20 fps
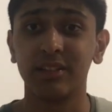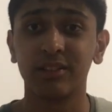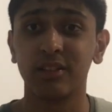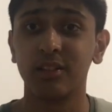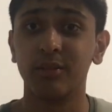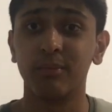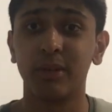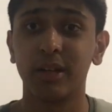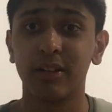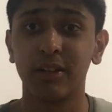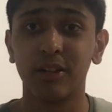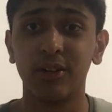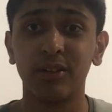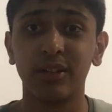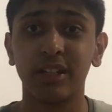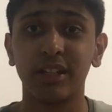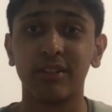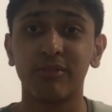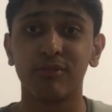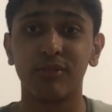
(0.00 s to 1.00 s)
So my
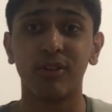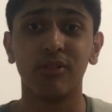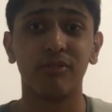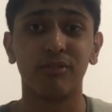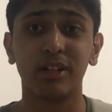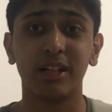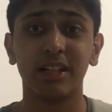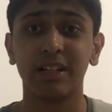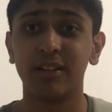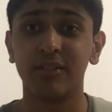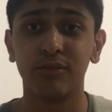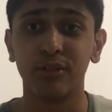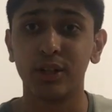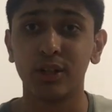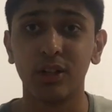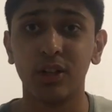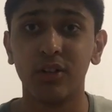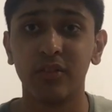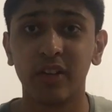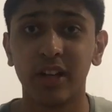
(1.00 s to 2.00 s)
only really
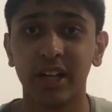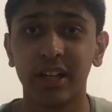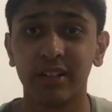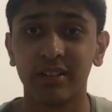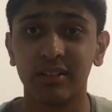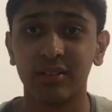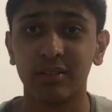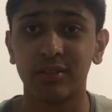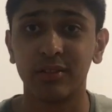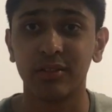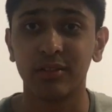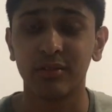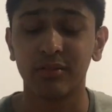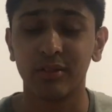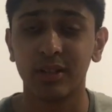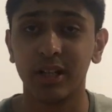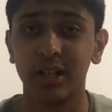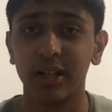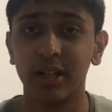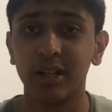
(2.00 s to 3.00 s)
real overheads
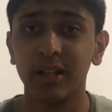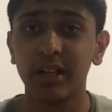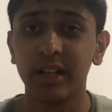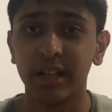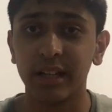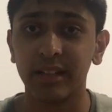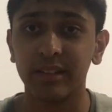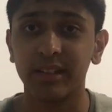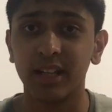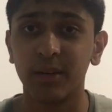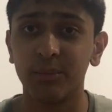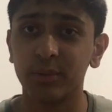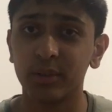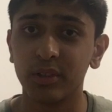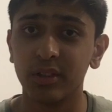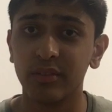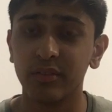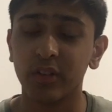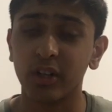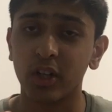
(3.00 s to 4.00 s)
in terms
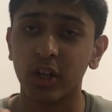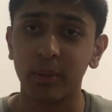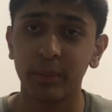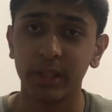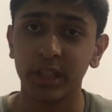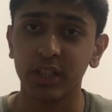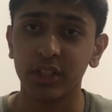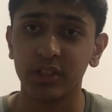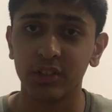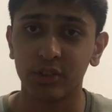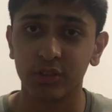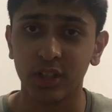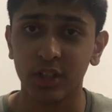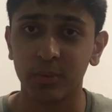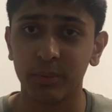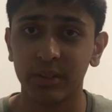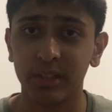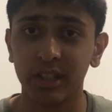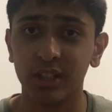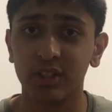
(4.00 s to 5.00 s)
of accommodation,
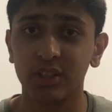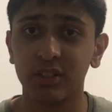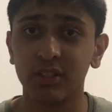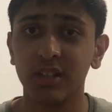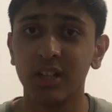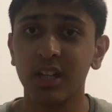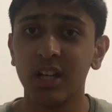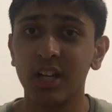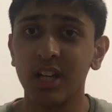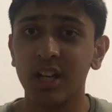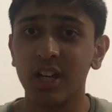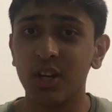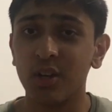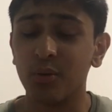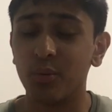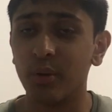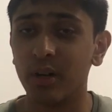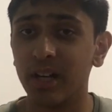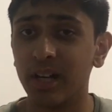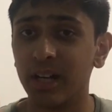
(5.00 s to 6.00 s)
transportation,
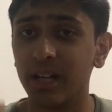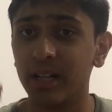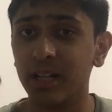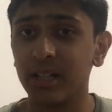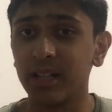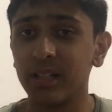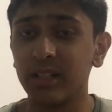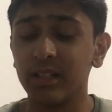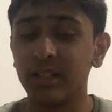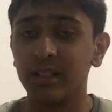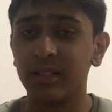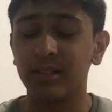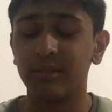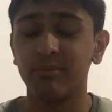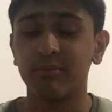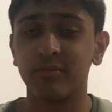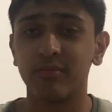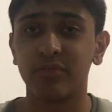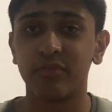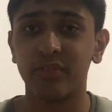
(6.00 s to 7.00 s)
were
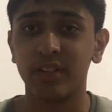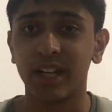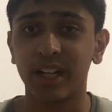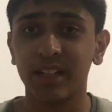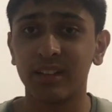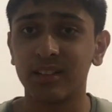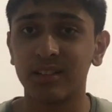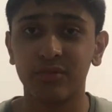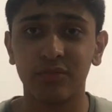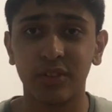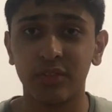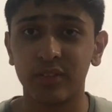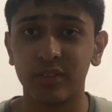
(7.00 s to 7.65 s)
flights